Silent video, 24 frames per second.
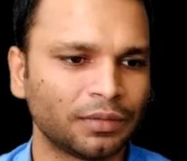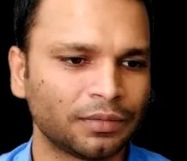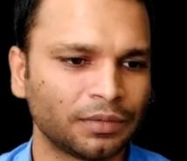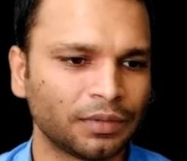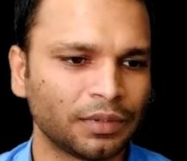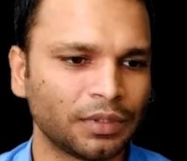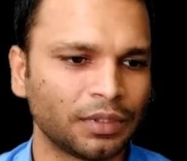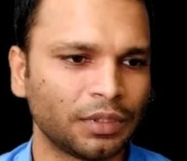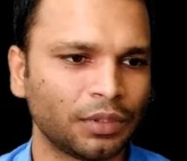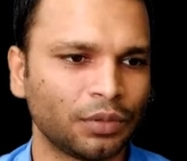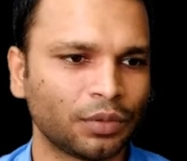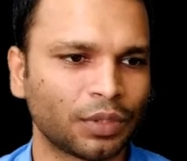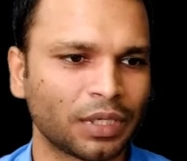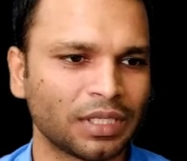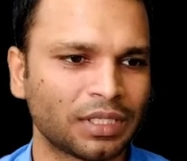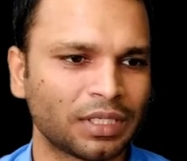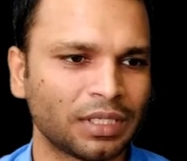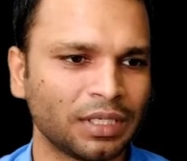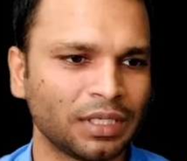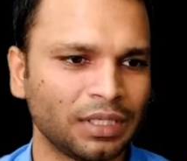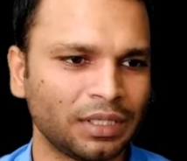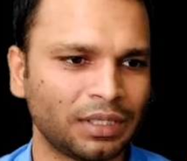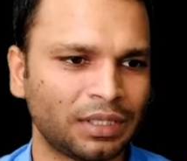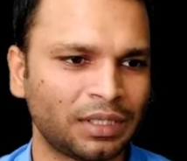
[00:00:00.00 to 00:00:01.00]
you can see
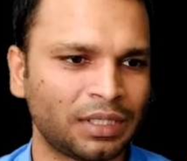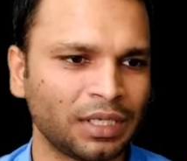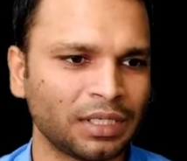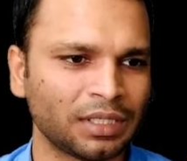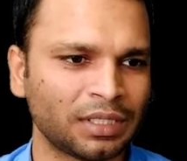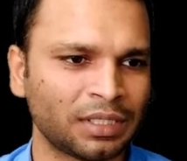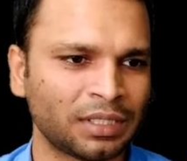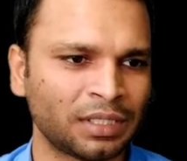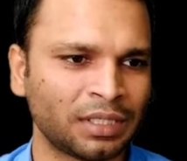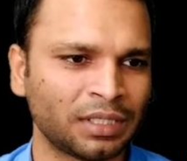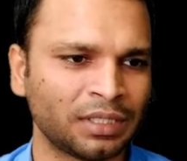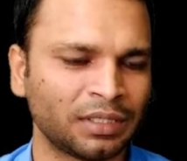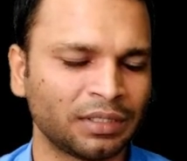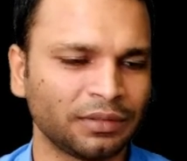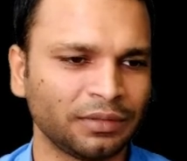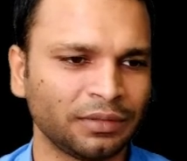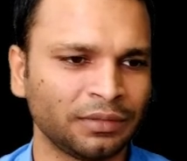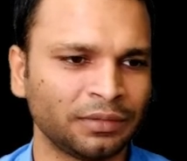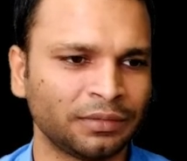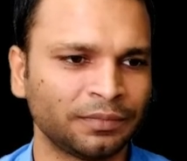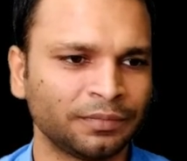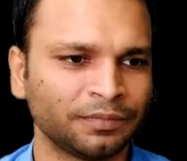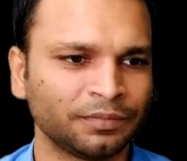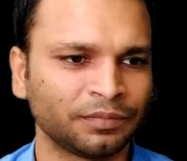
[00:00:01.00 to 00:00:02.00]
this
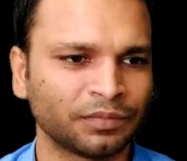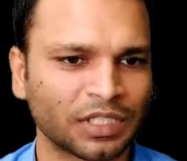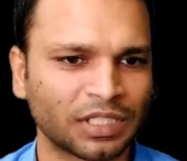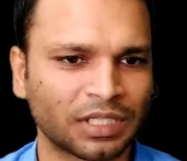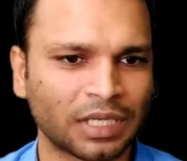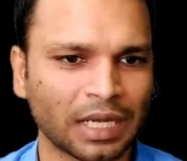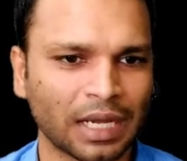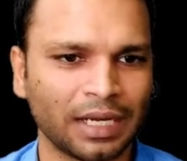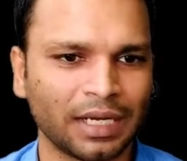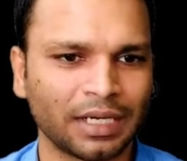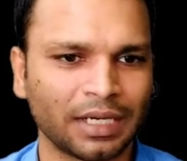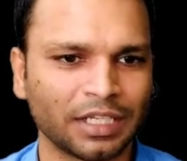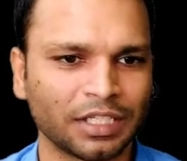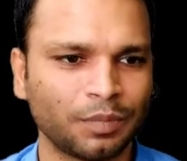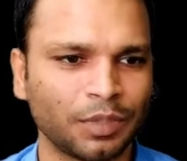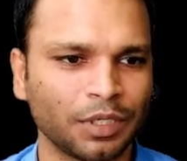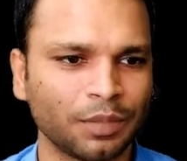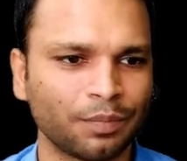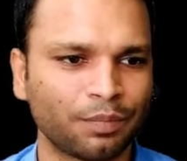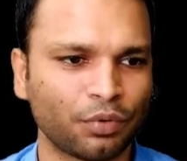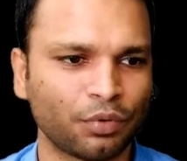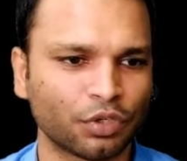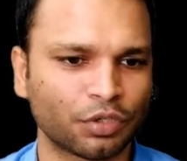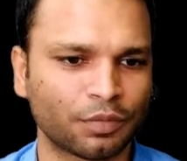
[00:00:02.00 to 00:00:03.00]
stylet is being
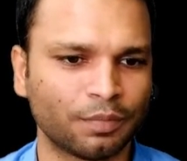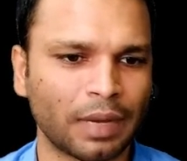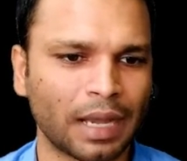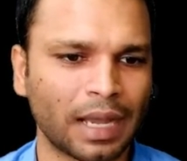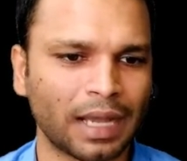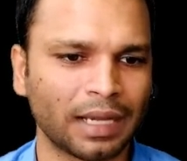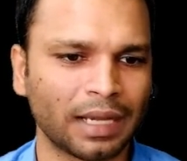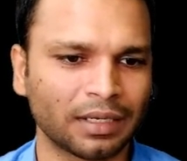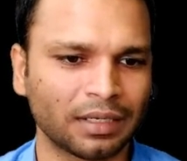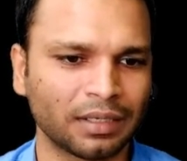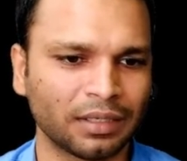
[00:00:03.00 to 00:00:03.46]
pushed back.